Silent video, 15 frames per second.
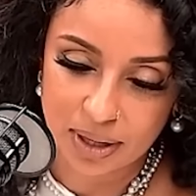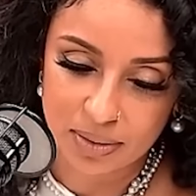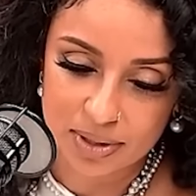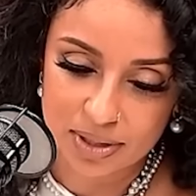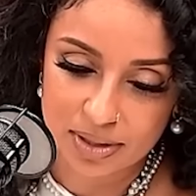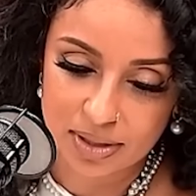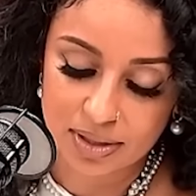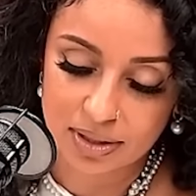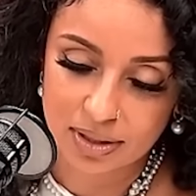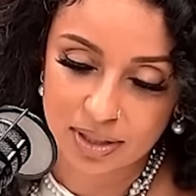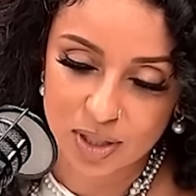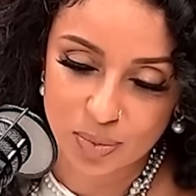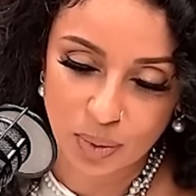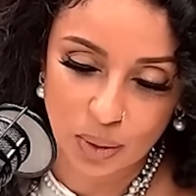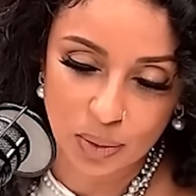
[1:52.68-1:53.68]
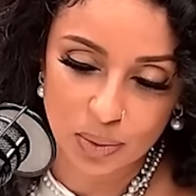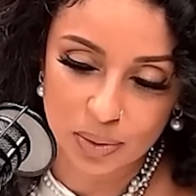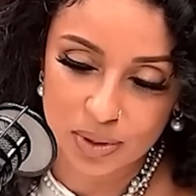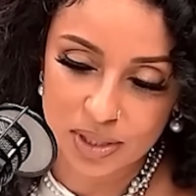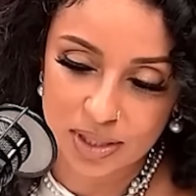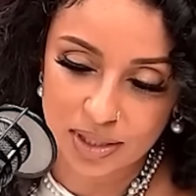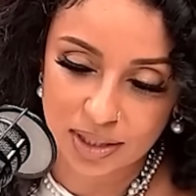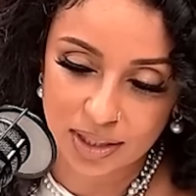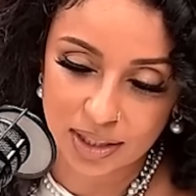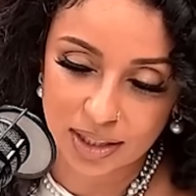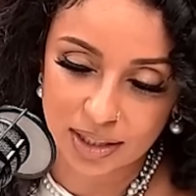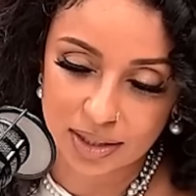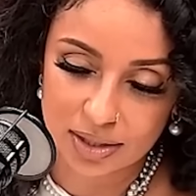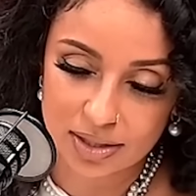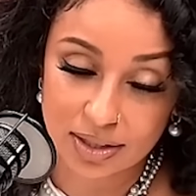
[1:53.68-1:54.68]
was exposed
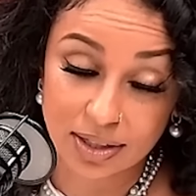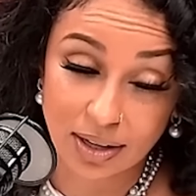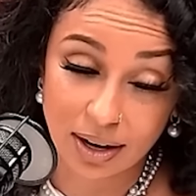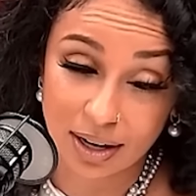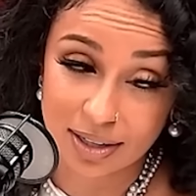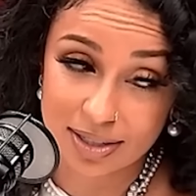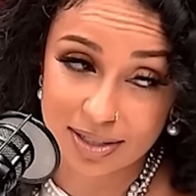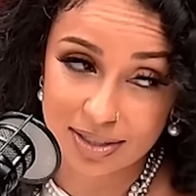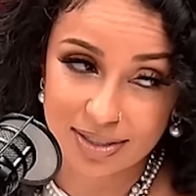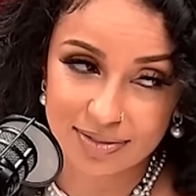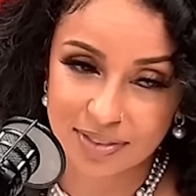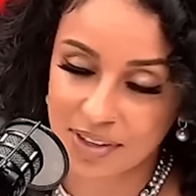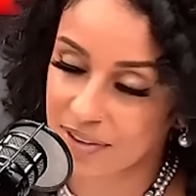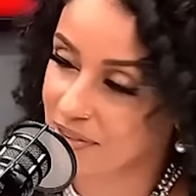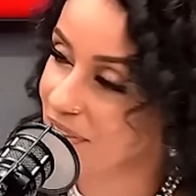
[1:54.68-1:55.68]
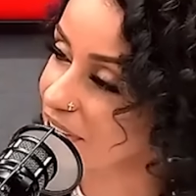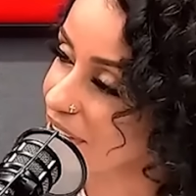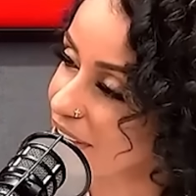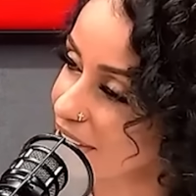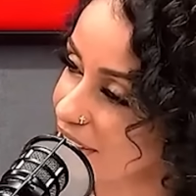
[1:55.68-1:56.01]
uh, to the arts very, very